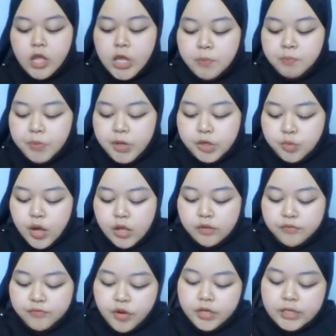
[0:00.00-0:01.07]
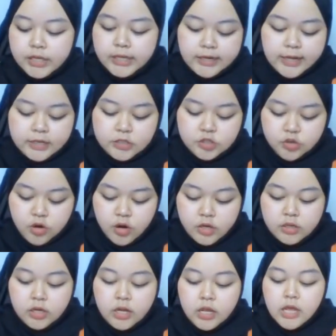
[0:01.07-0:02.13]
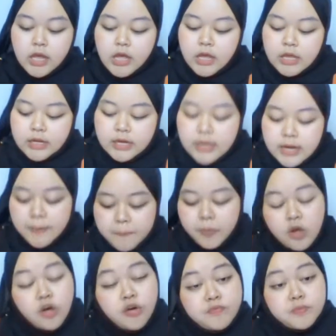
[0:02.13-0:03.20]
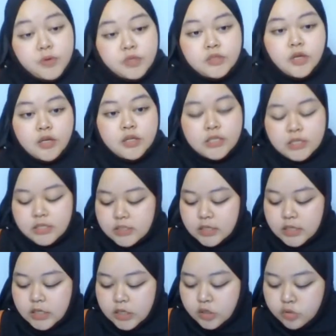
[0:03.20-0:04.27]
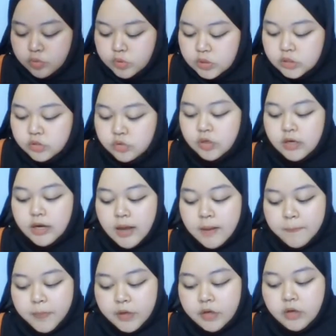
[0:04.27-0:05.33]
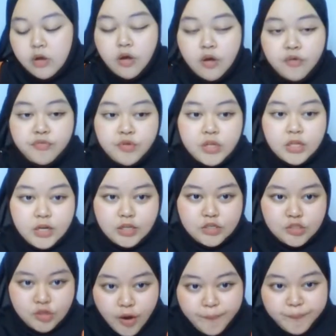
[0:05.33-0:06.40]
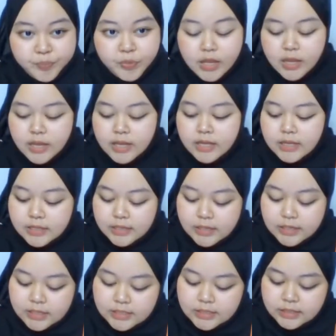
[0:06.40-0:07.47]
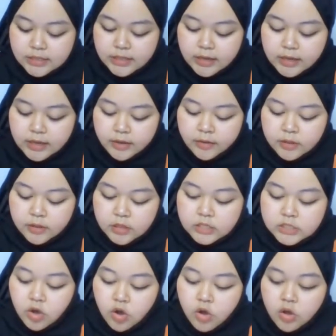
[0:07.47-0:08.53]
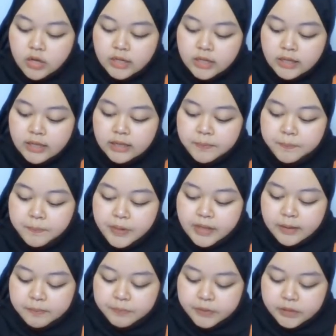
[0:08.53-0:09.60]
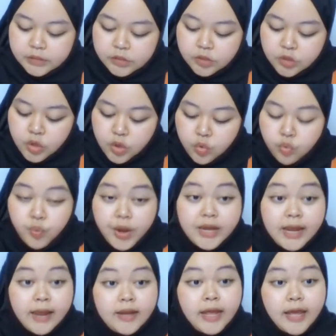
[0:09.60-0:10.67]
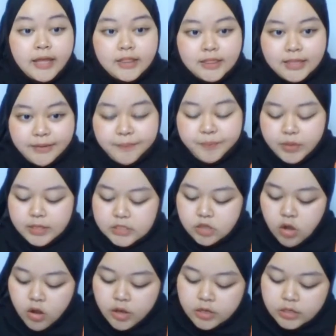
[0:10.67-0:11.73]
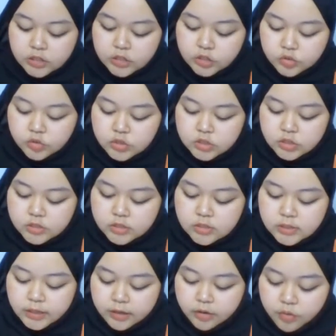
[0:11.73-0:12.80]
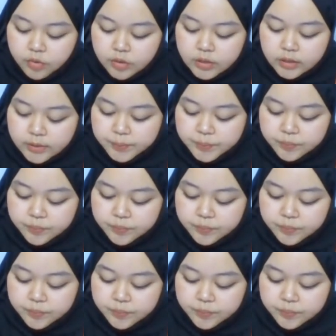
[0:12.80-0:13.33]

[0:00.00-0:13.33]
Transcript: Meanwhile, for the electron, the number of proton is equal to the number of electron. This thing is only applicable when an atom is on a neutral state only.